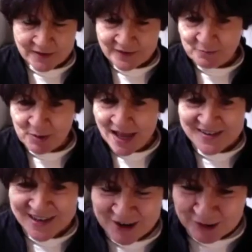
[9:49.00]

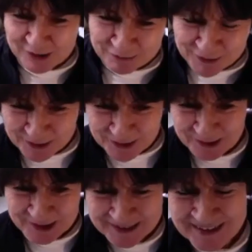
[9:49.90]
plastic on the floor
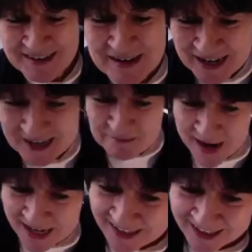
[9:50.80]
and make
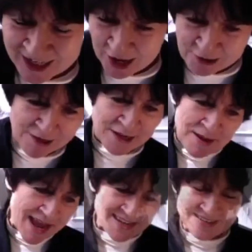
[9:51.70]
an unholy
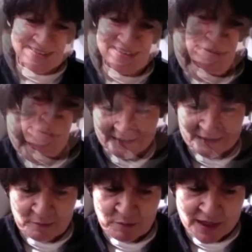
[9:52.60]
mess.
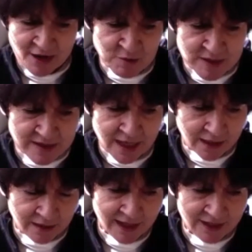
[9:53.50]
But I always
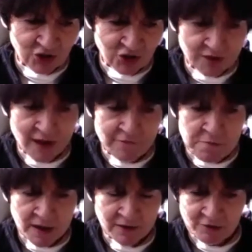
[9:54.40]
think that should never
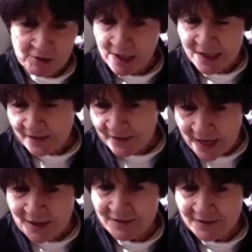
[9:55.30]
matter, really. It
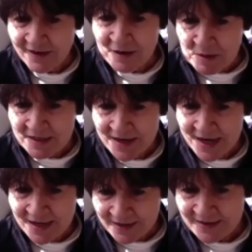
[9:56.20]
takes the time it
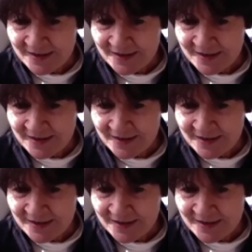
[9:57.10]
takes.